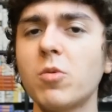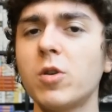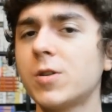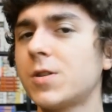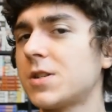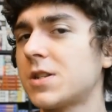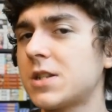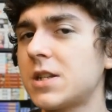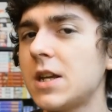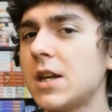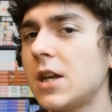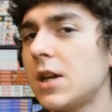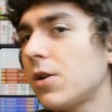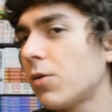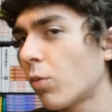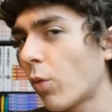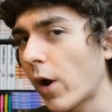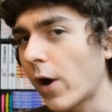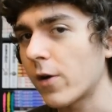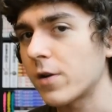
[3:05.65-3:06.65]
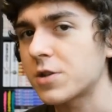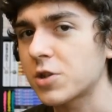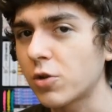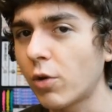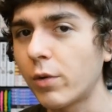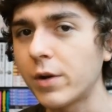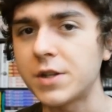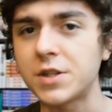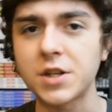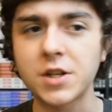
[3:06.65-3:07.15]
want to see where it's
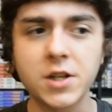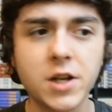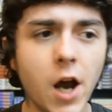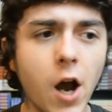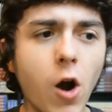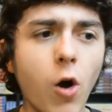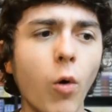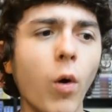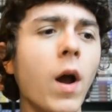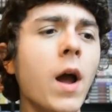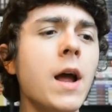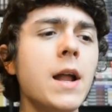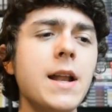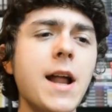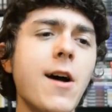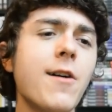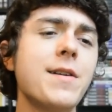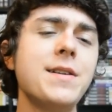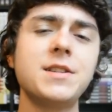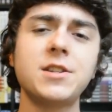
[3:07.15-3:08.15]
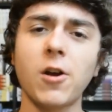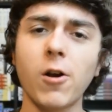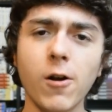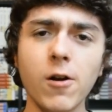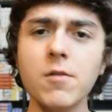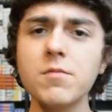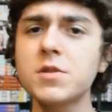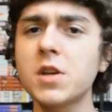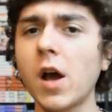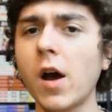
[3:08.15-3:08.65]
going to go. Now, in
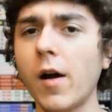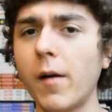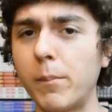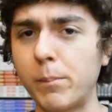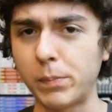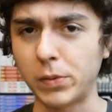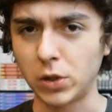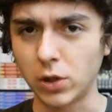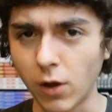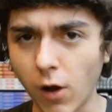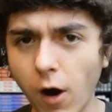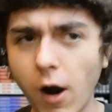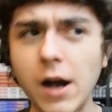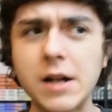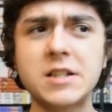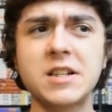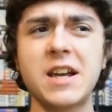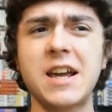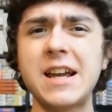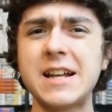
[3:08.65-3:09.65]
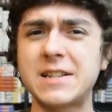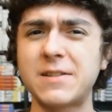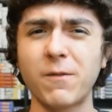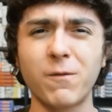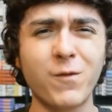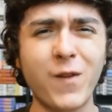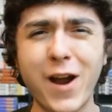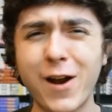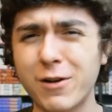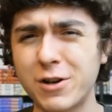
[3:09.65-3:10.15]
terms of plot, it's
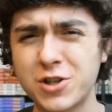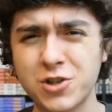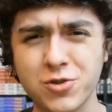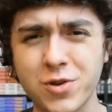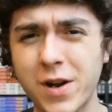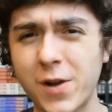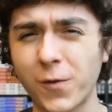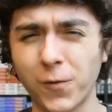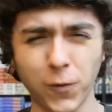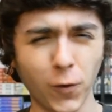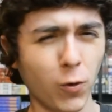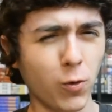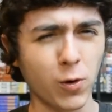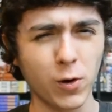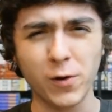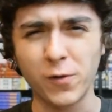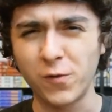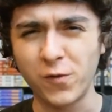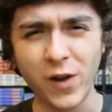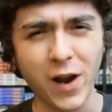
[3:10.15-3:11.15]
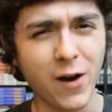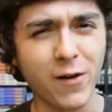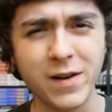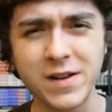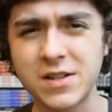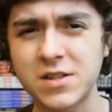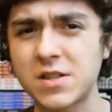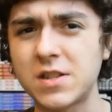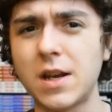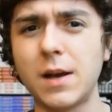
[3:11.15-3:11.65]
very straightforward,
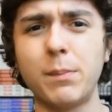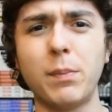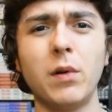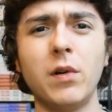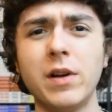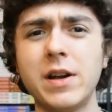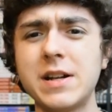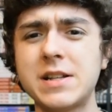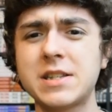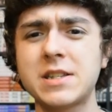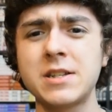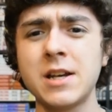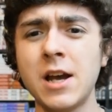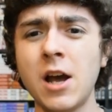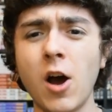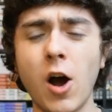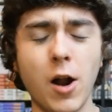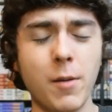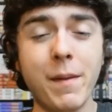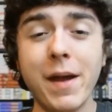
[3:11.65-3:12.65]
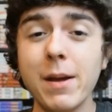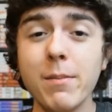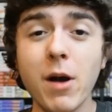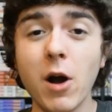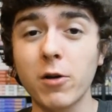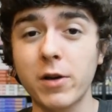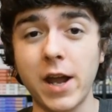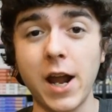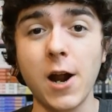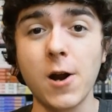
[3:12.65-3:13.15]
very simple. It's our main
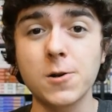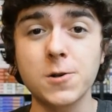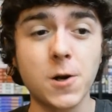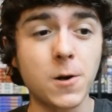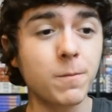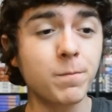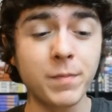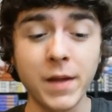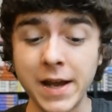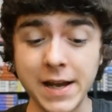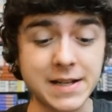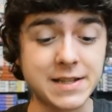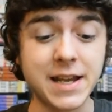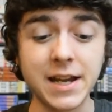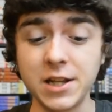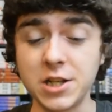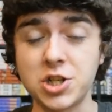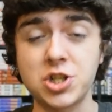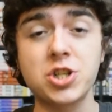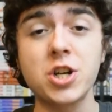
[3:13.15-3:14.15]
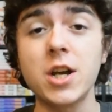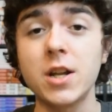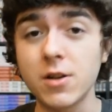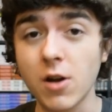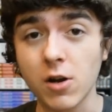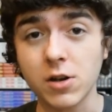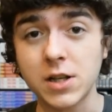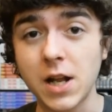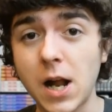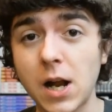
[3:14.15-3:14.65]
male character, he's getting the shit
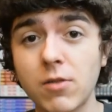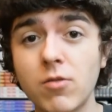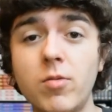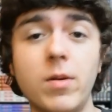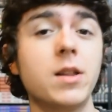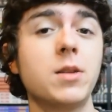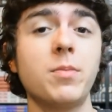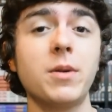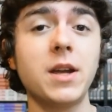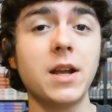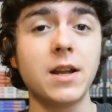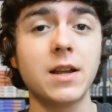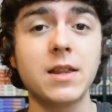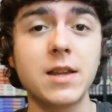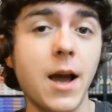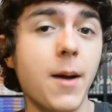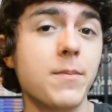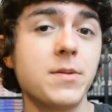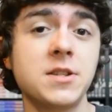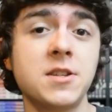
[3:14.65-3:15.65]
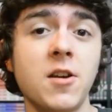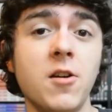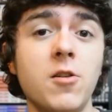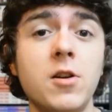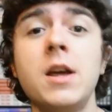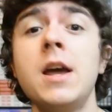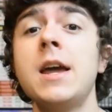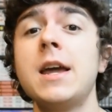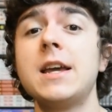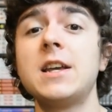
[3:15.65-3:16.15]
knocked out of him at the beginning of the
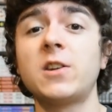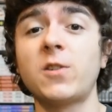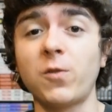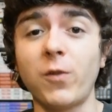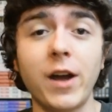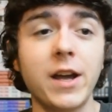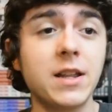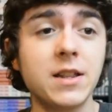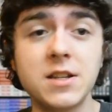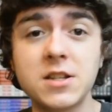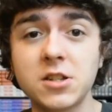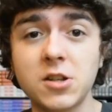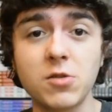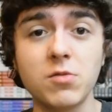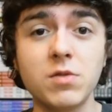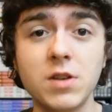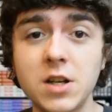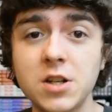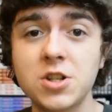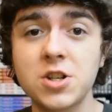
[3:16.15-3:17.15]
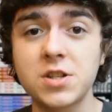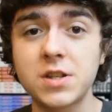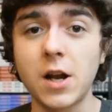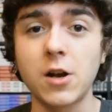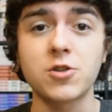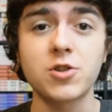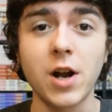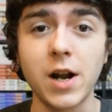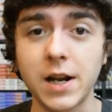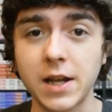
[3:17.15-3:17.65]
episode. He's fighting these two ninjas that
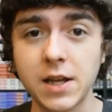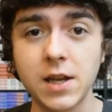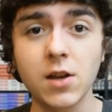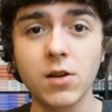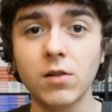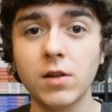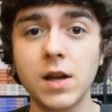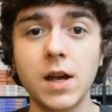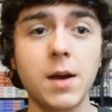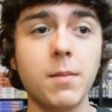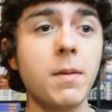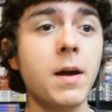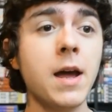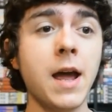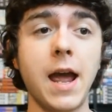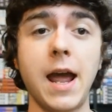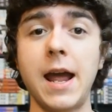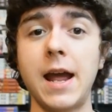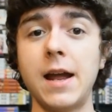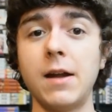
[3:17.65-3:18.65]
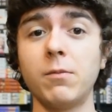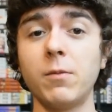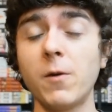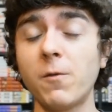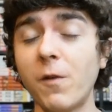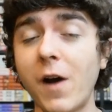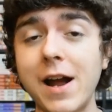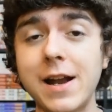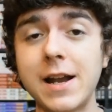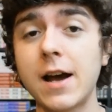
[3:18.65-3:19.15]
are trying to kill him, and we
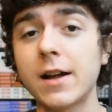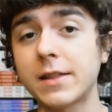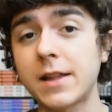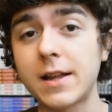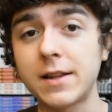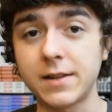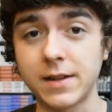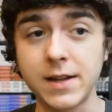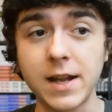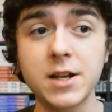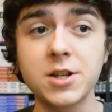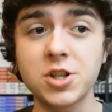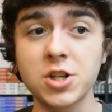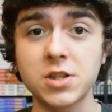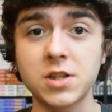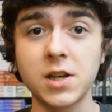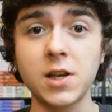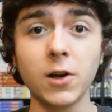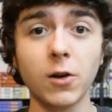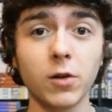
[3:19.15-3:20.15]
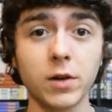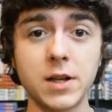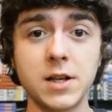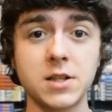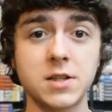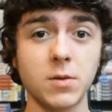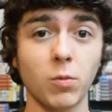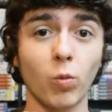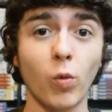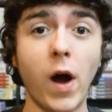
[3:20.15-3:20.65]
find out that ninjas killed
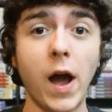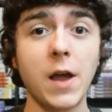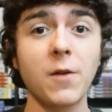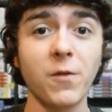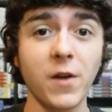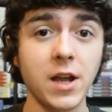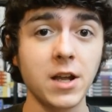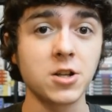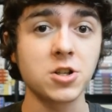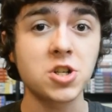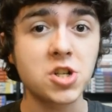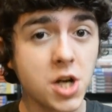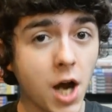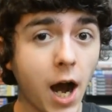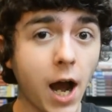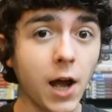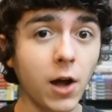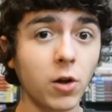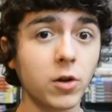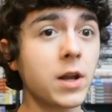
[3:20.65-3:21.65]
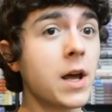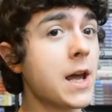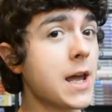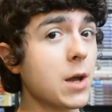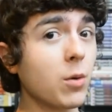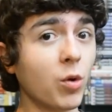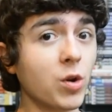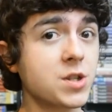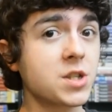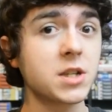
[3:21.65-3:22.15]
his wife and child.
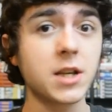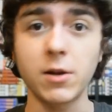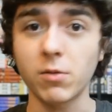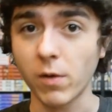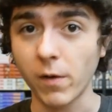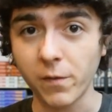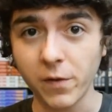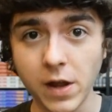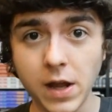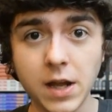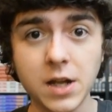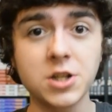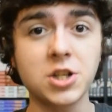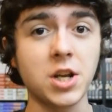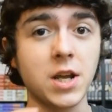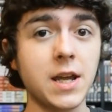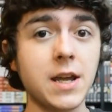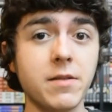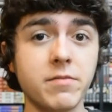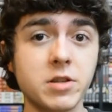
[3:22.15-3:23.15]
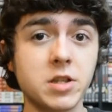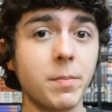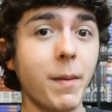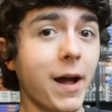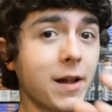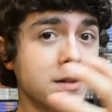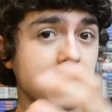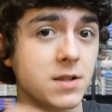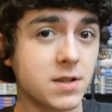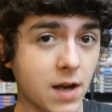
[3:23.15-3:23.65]
He wants to get revenge. He was
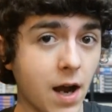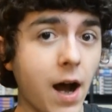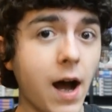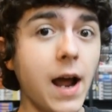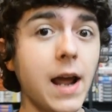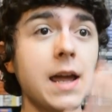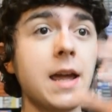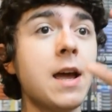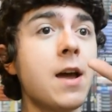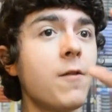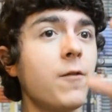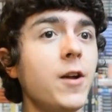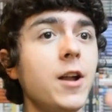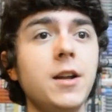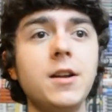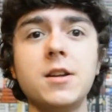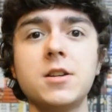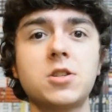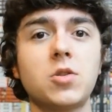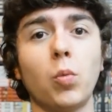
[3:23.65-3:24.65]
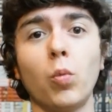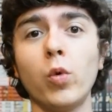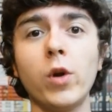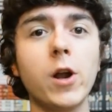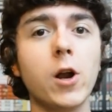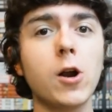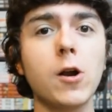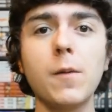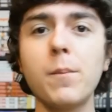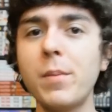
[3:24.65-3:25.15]
about to die. Then this
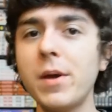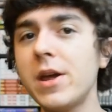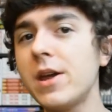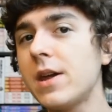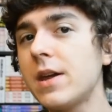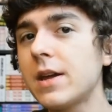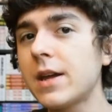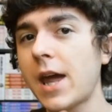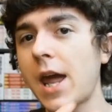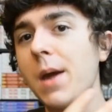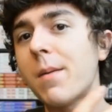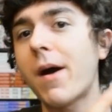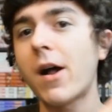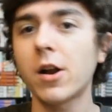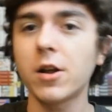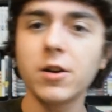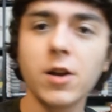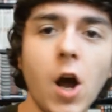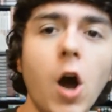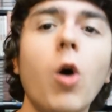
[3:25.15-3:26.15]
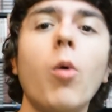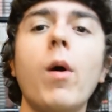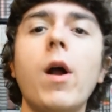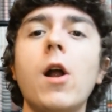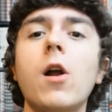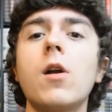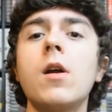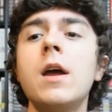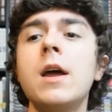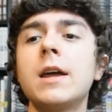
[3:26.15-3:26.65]
weird being came out of
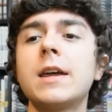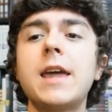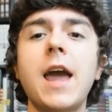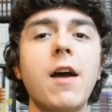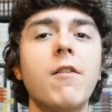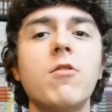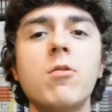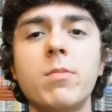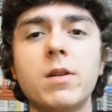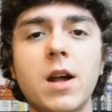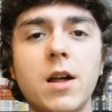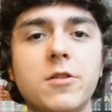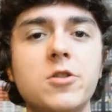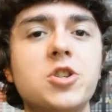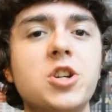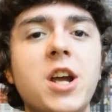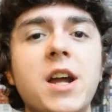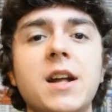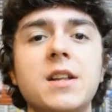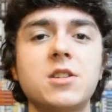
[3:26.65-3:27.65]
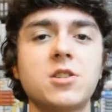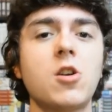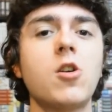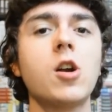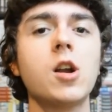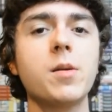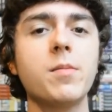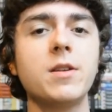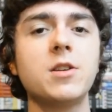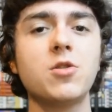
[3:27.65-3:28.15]
nowhere, gave him another chance,
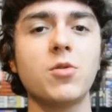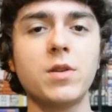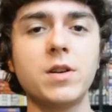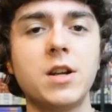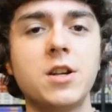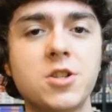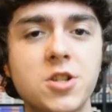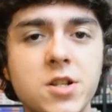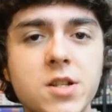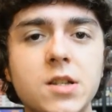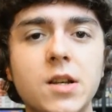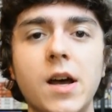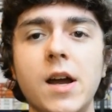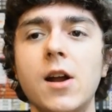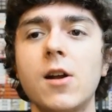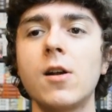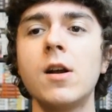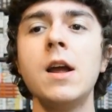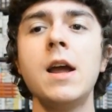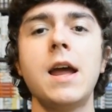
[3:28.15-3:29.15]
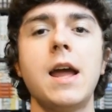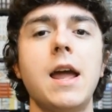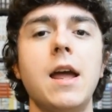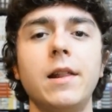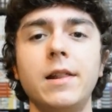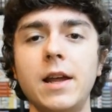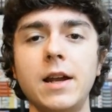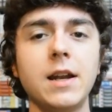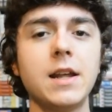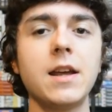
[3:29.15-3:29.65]
turned him into a Ninja Slayer,
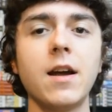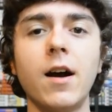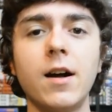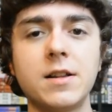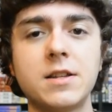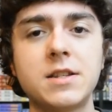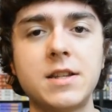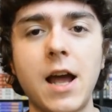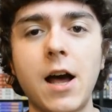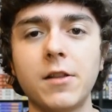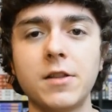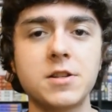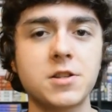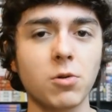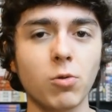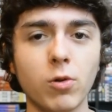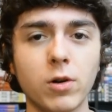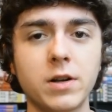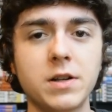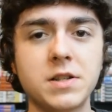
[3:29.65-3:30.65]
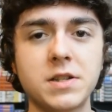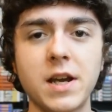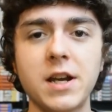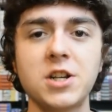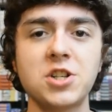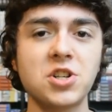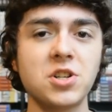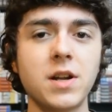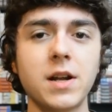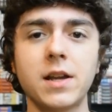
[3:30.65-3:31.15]
and then he hunts down this
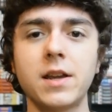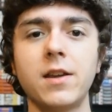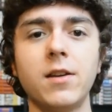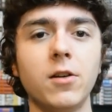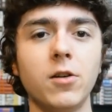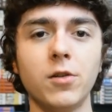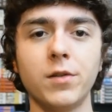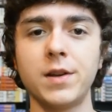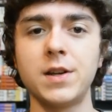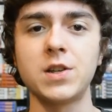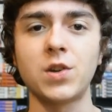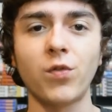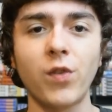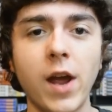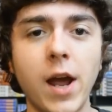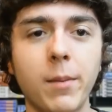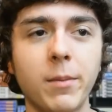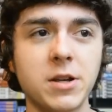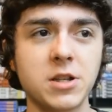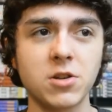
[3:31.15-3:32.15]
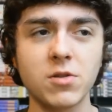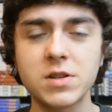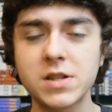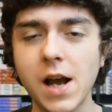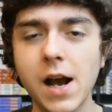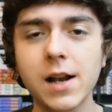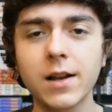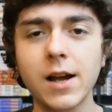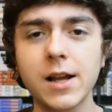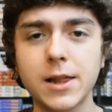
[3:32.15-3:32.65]
organization that killed his family. So he's
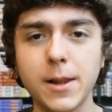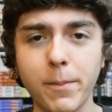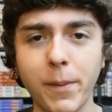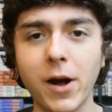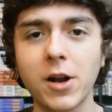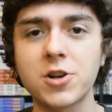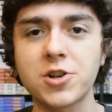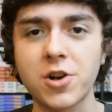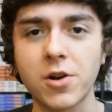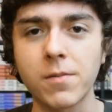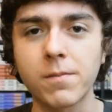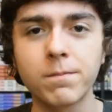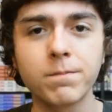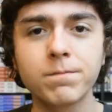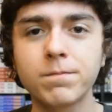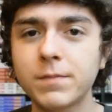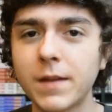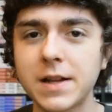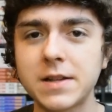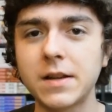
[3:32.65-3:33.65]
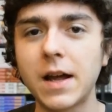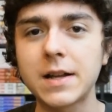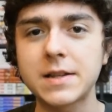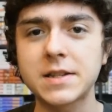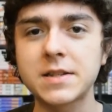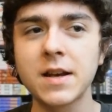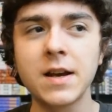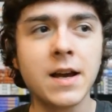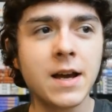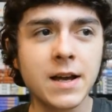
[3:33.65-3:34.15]
kind of like the Punisher.
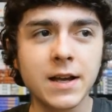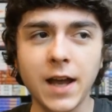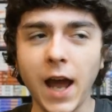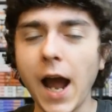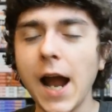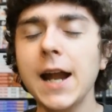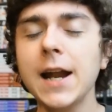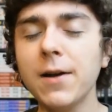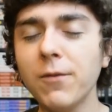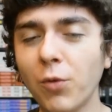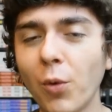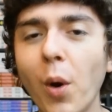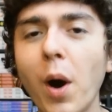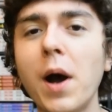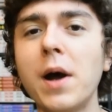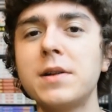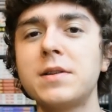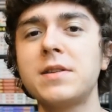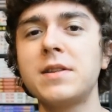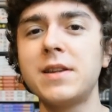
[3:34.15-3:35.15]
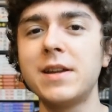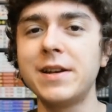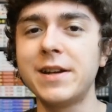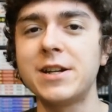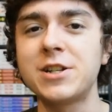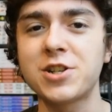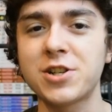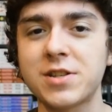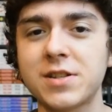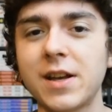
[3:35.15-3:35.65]
That's kind of what the
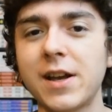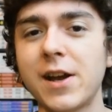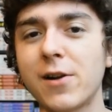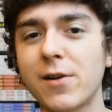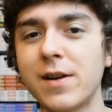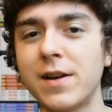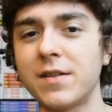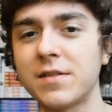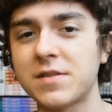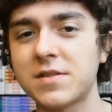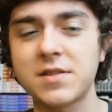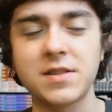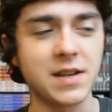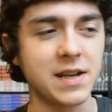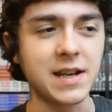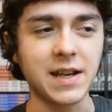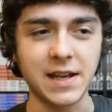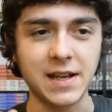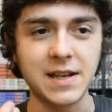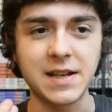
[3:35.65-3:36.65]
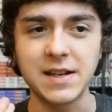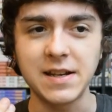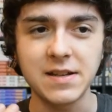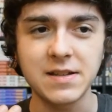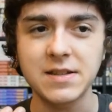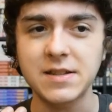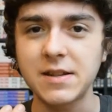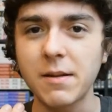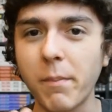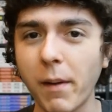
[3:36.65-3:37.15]
Ninja Slayer is. He, he
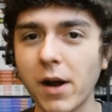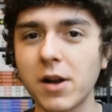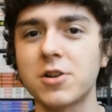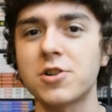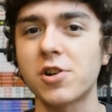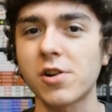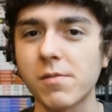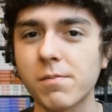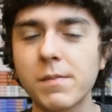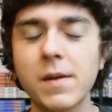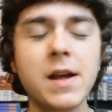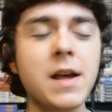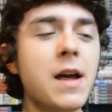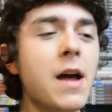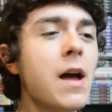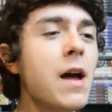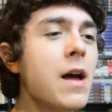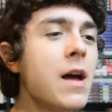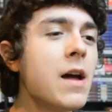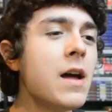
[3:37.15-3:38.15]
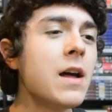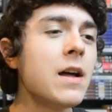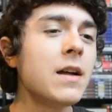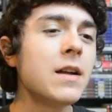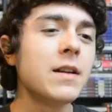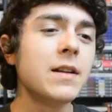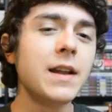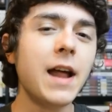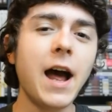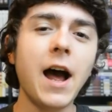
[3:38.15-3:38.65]
is the Punisher.
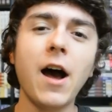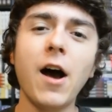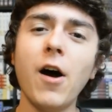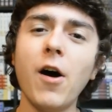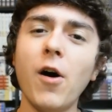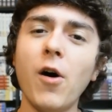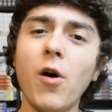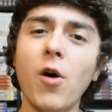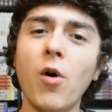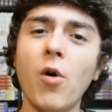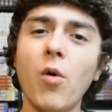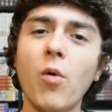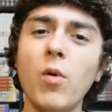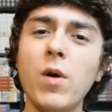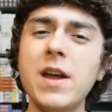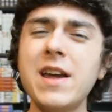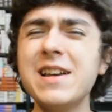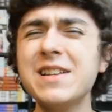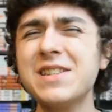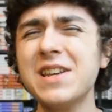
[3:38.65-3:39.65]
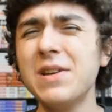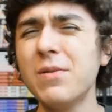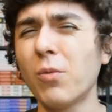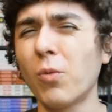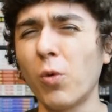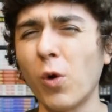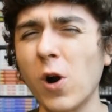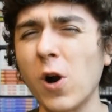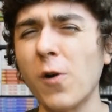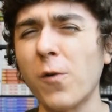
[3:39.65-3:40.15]
Now, is it
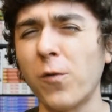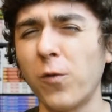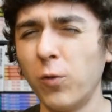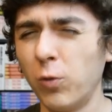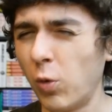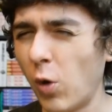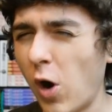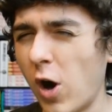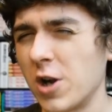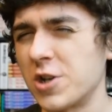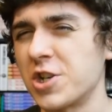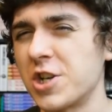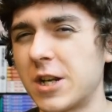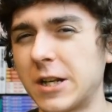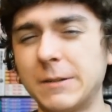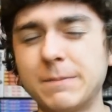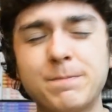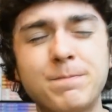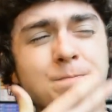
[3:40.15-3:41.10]
worth watching?